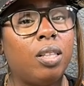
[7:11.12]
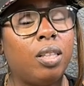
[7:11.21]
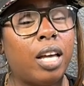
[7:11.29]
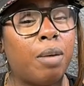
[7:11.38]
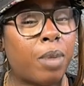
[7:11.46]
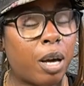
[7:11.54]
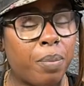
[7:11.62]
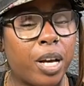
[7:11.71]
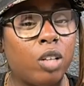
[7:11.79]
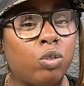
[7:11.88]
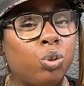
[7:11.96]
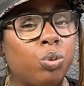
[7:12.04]
let my
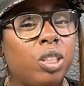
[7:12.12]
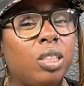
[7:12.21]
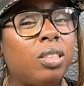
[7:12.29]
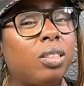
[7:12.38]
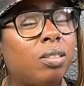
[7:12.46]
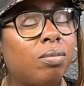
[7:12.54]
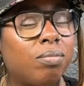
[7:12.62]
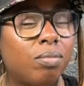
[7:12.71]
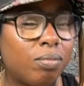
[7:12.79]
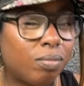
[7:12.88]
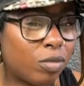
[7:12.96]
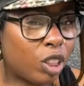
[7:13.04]
boundaries
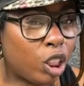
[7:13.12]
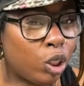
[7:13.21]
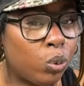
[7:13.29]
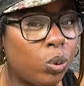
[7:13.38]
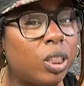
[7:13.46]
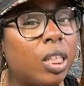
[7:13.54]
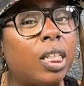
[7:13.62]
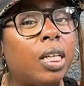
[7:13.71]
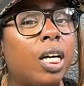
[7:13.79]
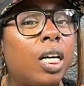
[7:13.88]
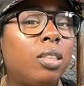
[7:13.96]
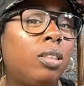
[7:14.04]

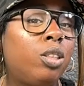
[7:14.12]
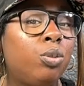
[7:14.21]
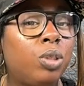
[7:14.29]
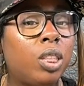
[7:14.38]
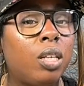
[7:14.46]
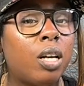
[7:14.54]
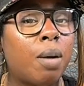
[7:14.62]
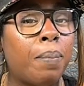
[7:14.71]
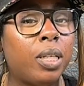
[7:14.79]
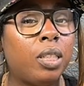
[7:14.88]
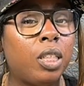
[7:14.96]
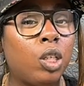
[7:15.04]
loosen
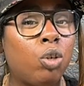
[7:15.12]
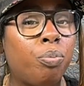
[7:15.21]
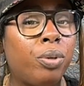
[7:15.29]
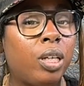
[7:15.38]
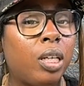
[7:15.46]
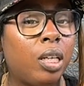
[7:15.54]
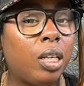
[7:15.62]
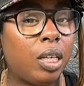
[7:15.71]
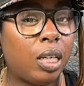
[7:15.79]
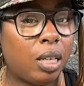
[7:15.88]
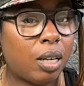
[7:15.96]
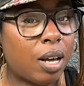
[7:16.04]
up a little bit,
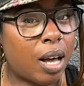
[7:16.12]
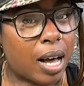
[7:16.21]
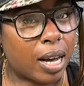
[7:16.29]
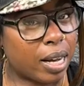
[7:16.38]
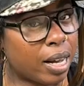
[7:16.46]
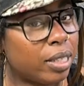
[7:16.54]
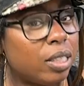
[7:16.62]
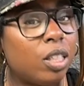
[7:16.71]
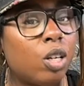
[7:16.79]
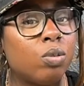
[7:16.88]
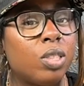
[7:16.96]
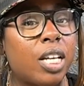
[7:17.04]
and I kind of
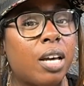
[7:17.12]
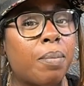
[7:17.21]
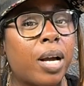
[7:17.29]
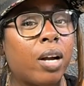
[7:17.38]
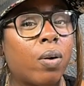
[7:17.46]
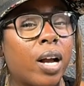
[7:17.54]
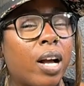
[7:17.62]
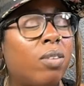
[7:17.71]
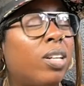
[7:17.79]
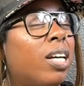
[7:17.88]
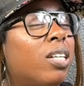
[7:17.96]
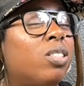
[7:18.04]
don't stand my
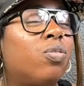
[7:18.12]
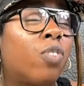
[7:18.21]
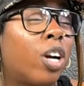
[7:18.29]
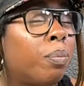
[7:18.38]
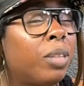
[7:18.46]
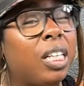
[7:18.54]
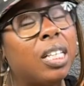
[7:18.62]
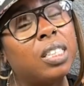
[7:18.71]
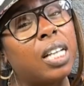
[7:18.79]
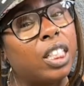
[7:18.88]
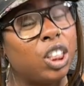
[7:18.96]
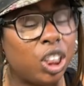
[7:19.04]
ground as firmly
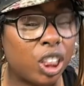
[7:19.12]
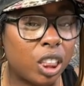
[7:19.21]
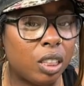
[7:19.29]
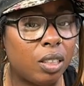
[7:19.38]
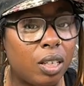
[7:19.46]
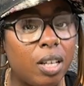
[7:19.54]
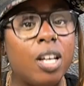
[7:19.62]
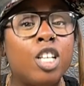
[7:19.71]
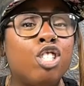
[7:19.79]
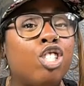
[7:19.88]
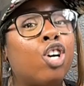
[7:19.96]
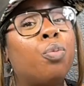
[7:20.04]
as I should.
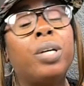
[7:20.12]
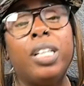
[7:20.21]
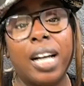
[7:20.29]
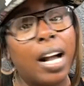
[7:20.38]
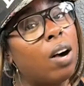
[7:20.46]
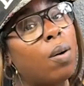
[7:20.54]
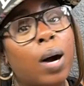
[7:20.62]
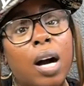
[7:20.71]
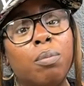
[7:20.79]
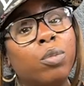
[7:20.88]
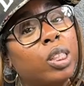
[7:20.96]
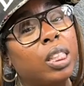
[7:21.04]
So, but now
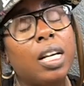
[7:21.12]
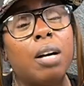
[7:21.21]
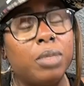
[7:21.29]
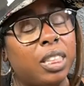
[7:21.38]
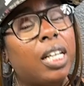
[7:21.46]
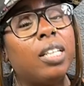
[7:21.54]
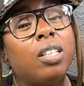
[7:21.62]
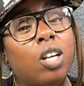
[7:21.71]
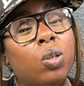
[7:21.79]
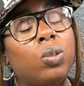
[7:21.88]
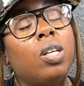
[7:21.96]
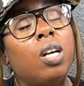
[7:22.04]
I'm standing
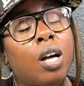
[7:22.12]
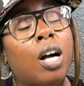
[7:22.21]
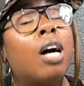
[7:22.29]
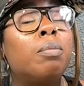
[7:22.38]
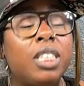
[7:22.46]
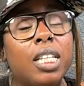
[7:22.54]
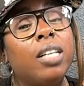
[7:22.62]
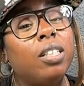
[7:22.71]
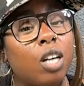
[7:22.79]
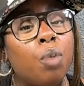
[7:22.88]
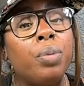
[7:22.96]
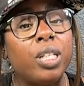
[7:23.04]

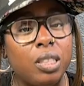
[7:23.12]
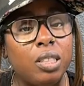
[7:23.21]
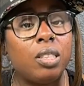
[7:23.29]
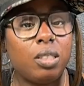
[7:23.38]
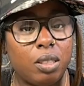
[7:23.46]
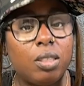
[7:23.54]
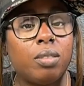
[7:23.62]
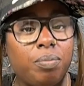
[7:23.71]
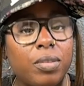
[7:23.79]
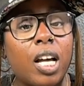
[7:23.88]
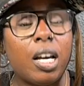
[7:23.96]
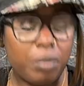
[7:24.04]
on business.
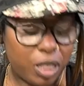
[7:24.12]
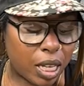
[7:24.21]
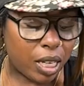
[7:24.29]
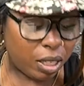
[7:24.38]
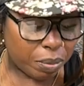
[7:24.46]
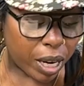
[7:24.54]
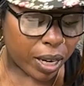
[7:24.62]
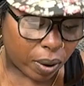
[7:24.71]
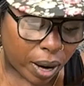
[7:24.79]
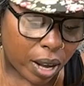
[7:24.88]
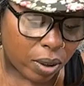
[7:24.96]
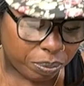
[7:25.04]
I'm standing my
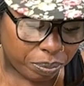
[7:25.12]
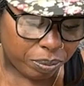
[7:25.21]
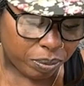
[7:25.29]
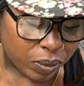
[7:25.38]
ground.